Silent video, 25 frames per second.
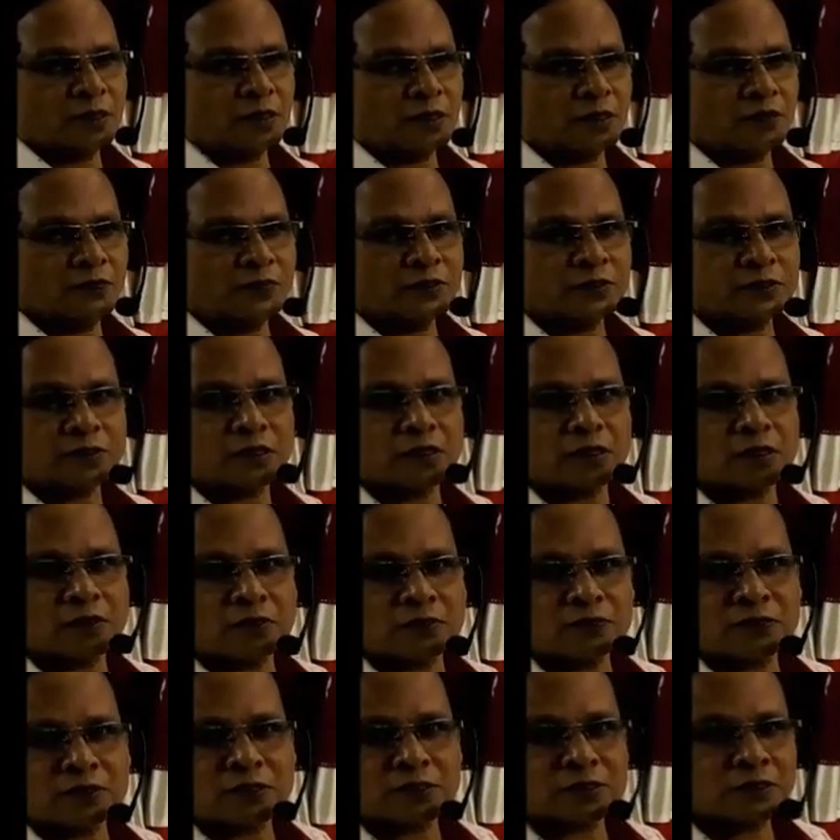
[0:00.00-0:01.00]

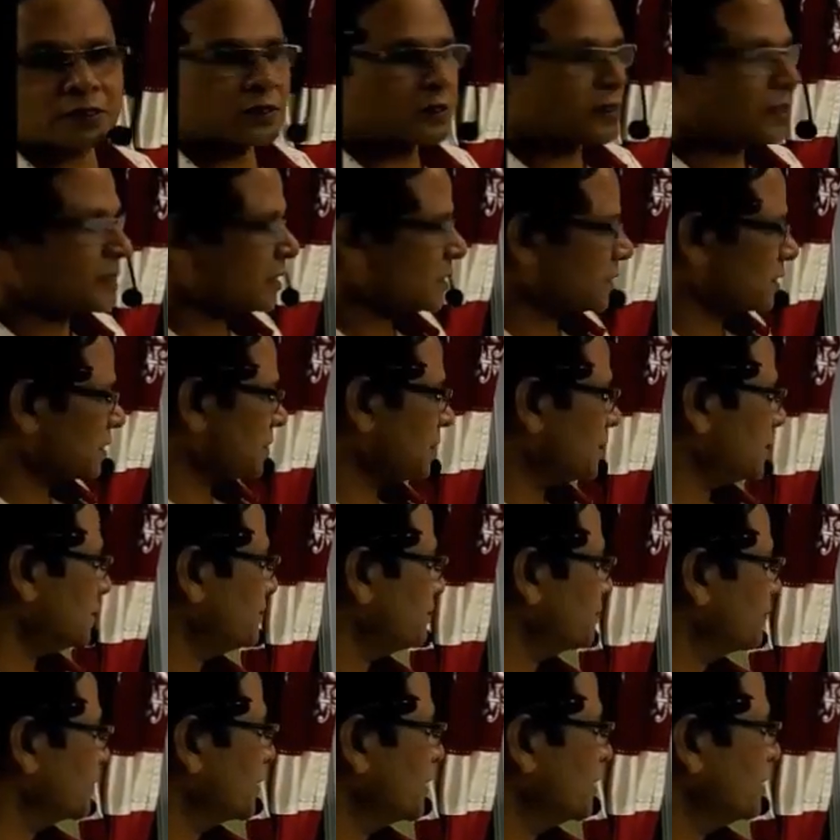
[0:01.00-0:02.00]
How does it occur?
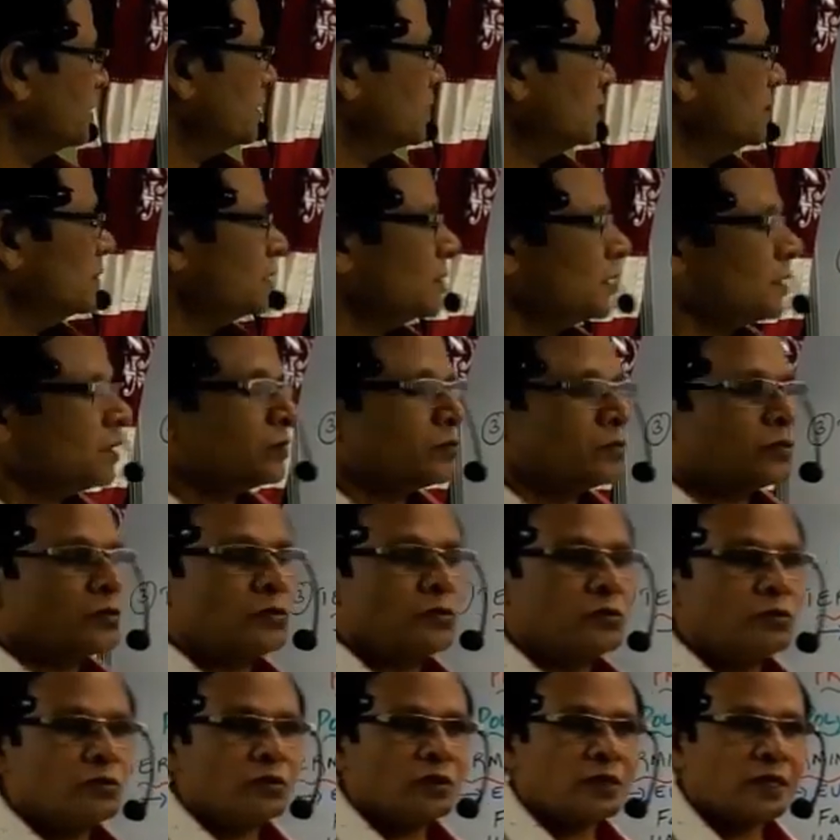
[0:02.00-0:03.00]
Now,
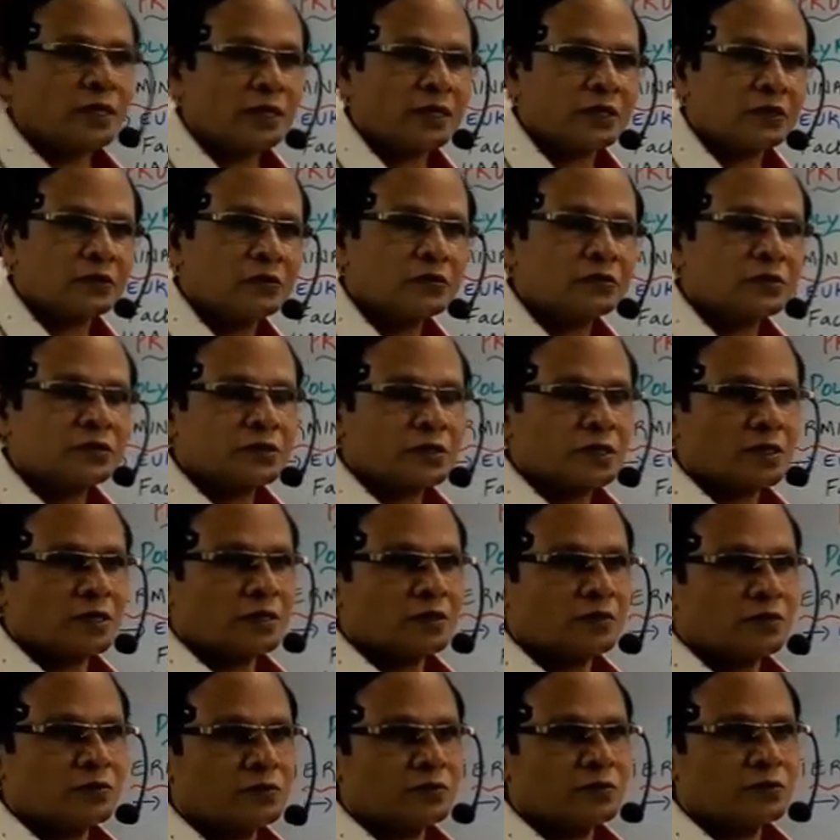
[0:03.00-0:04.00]
eukaryotes
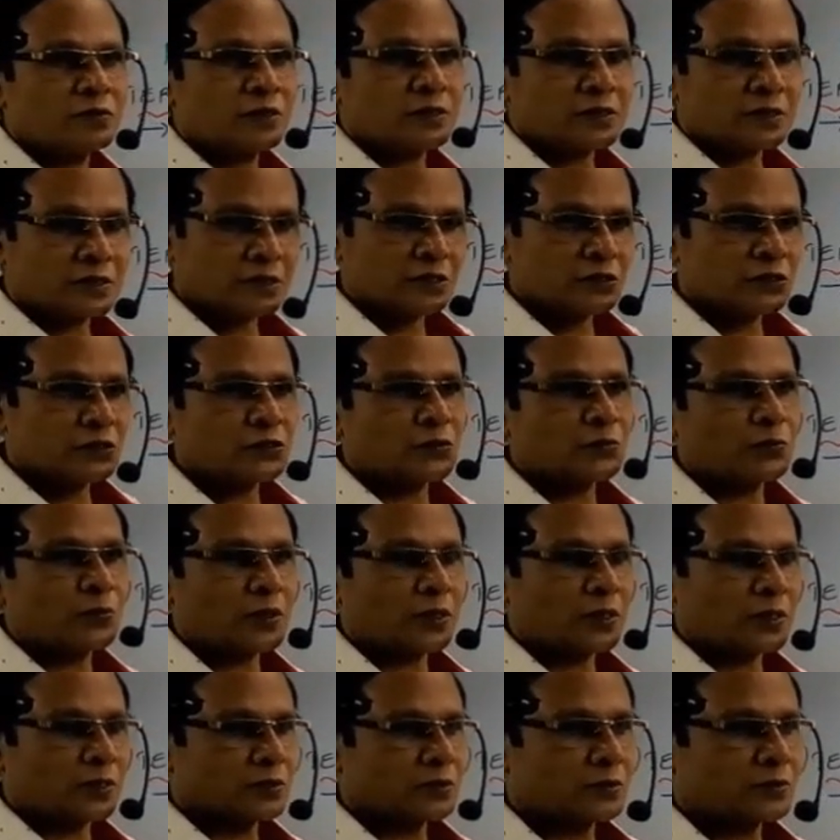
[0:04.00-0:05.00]
have the
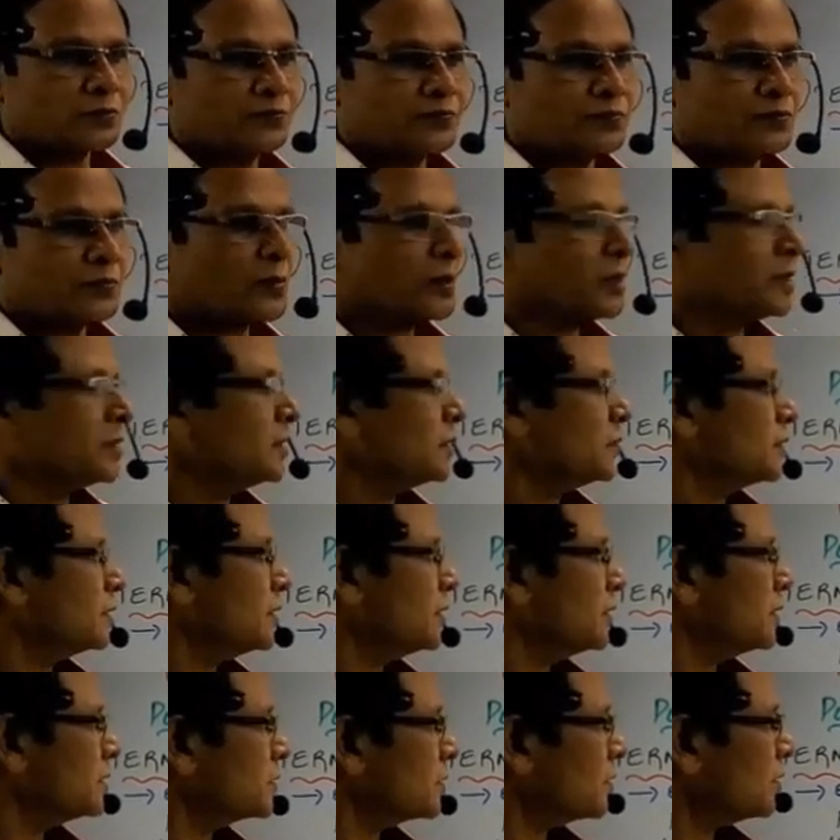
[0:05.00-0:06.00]
cytoplasm
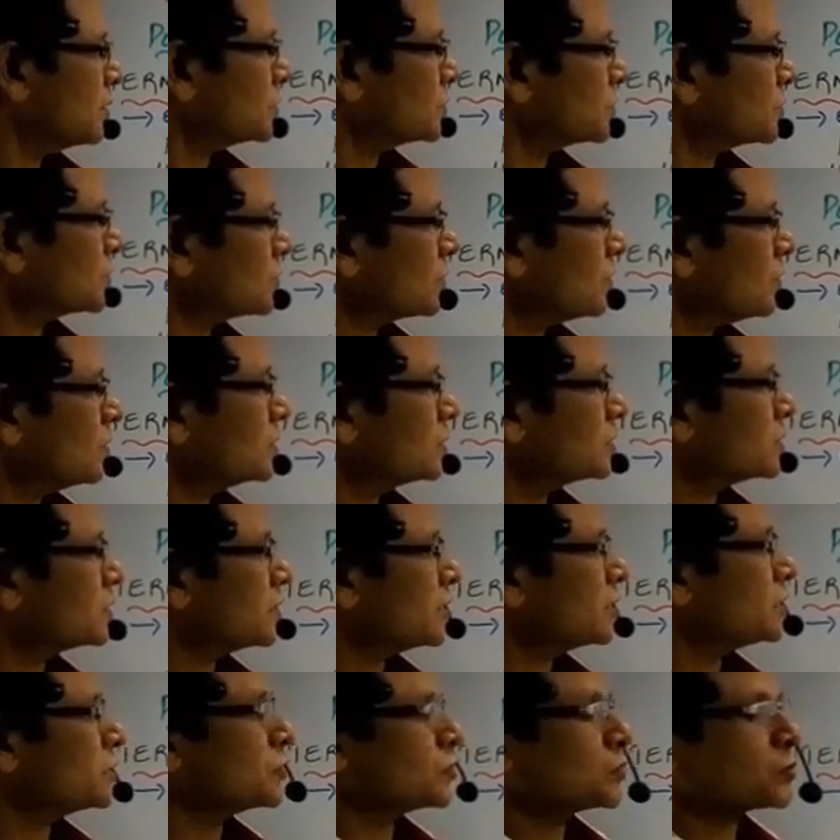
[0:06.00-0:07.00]
that is also called a
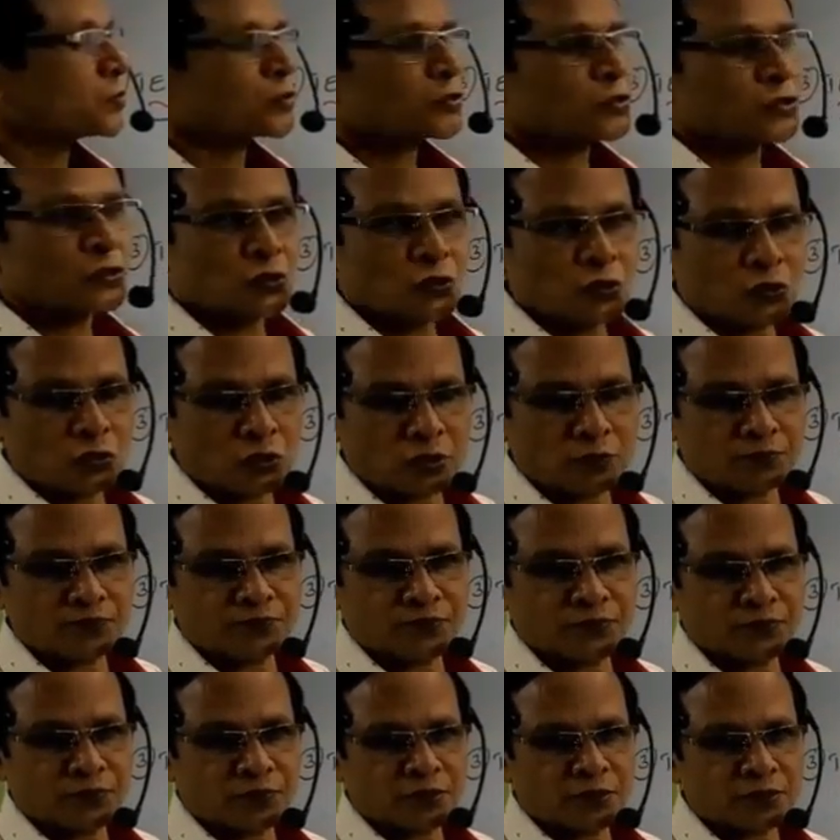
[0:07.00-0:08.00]

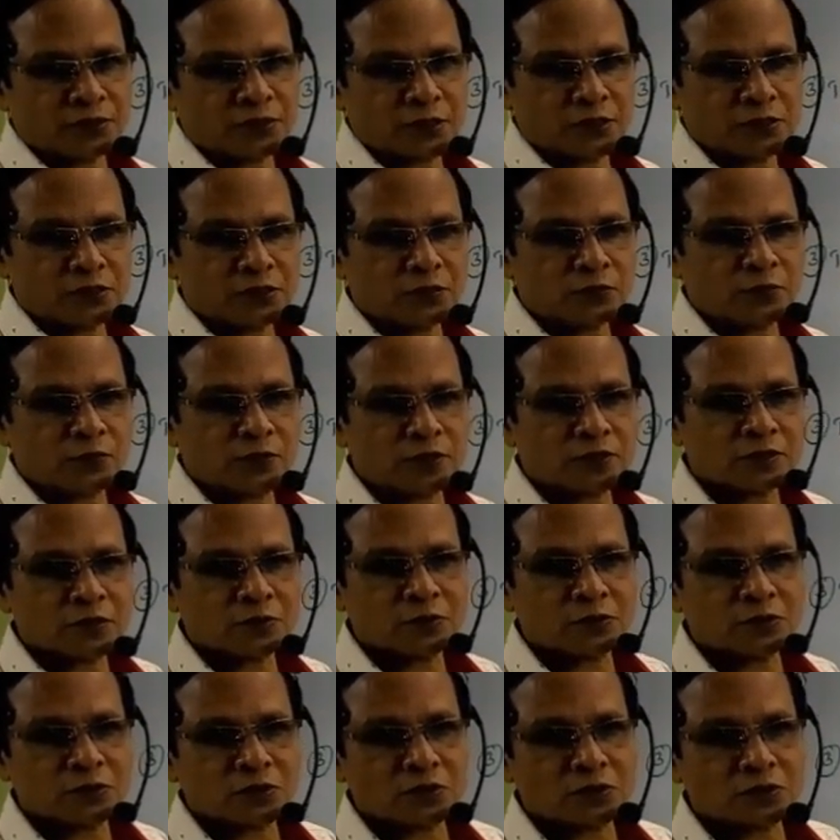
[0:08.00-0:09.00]
cytosol. The
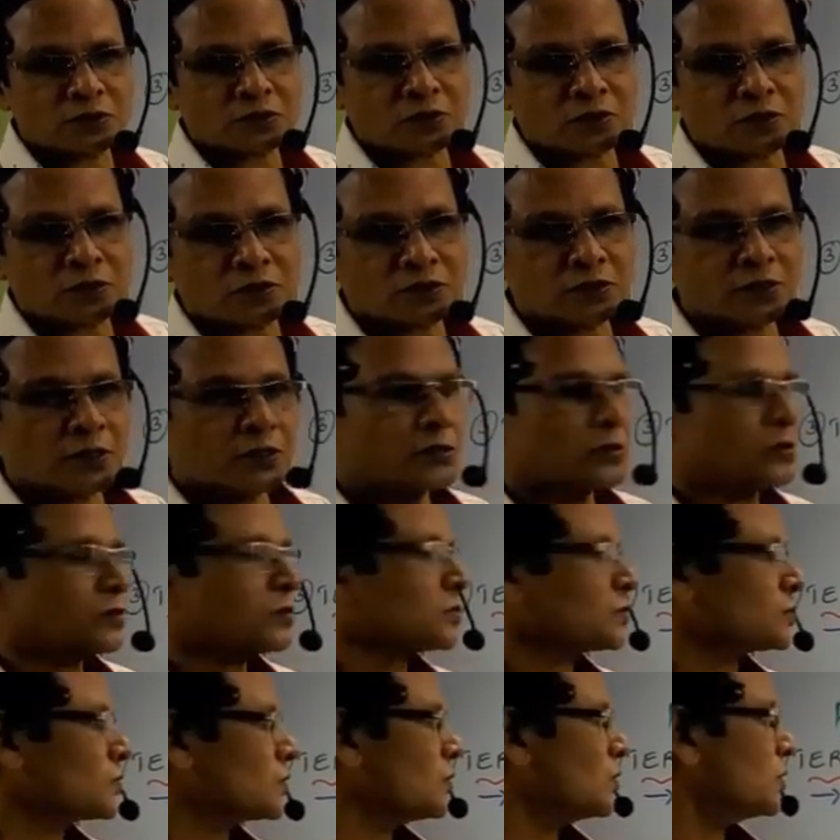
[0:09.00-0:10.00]
cytoplasm is also called
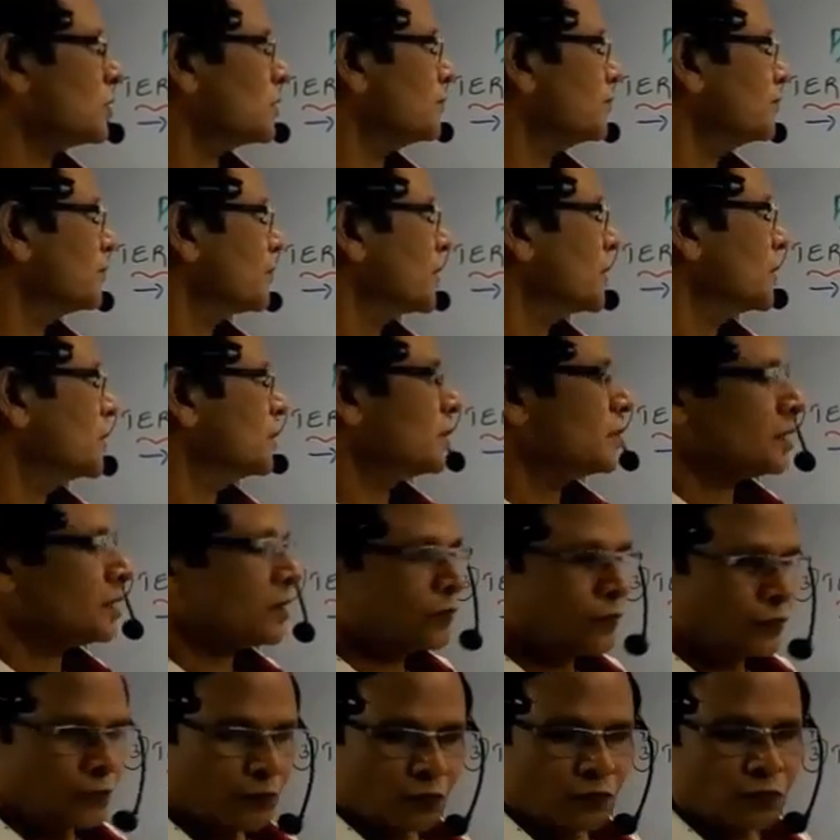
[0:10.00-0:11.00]
cytosol,
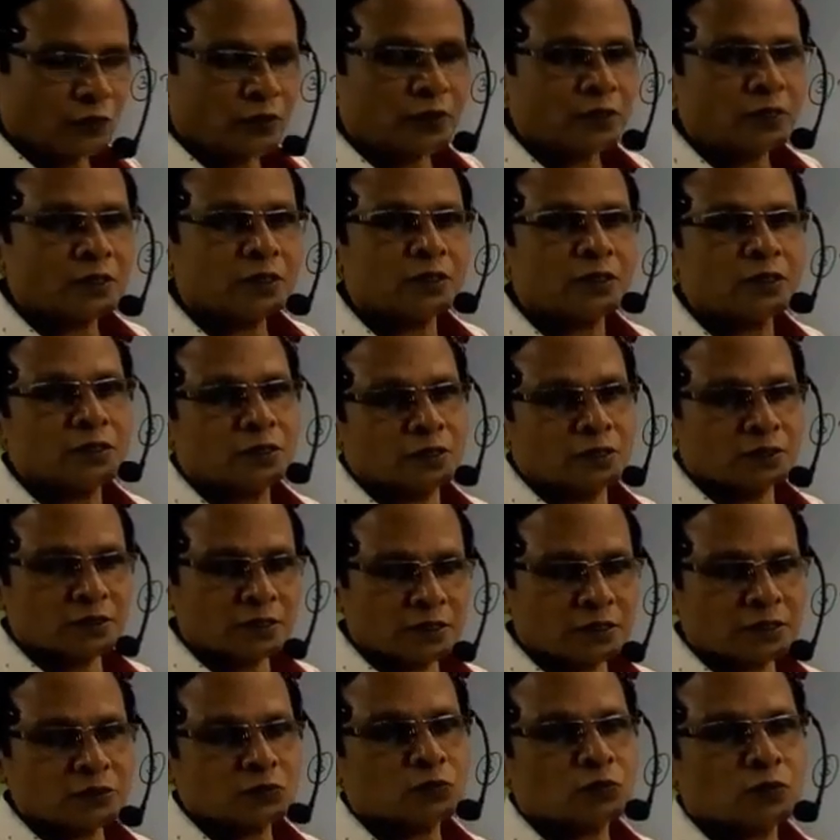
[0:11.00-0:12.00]
a fluid.
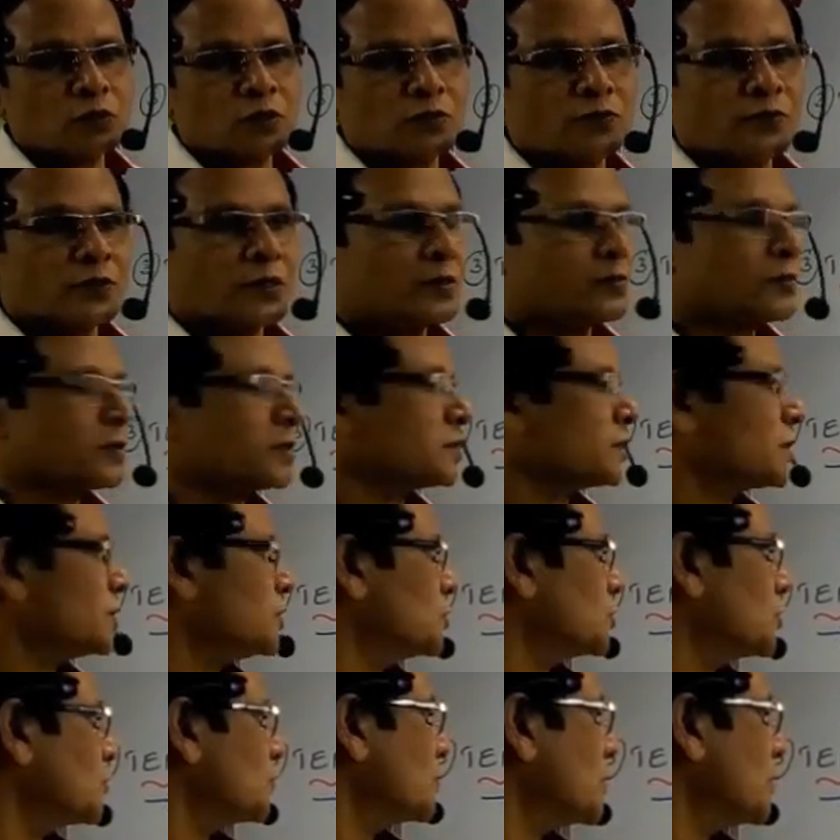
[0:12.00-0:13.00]
That's what we have, the
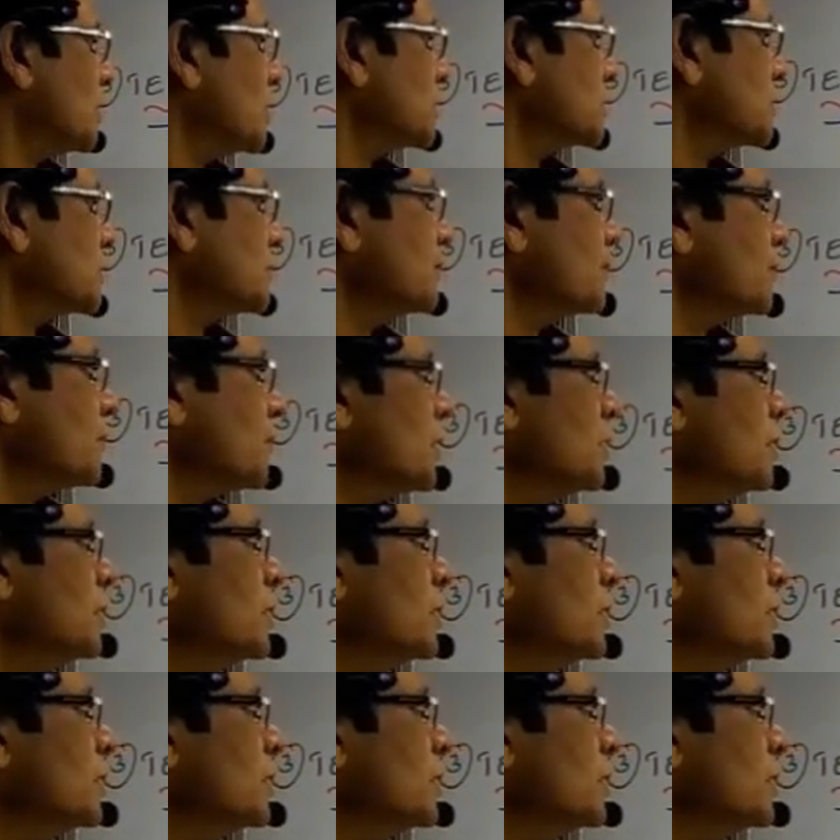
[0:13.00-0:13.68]
cytoplasm.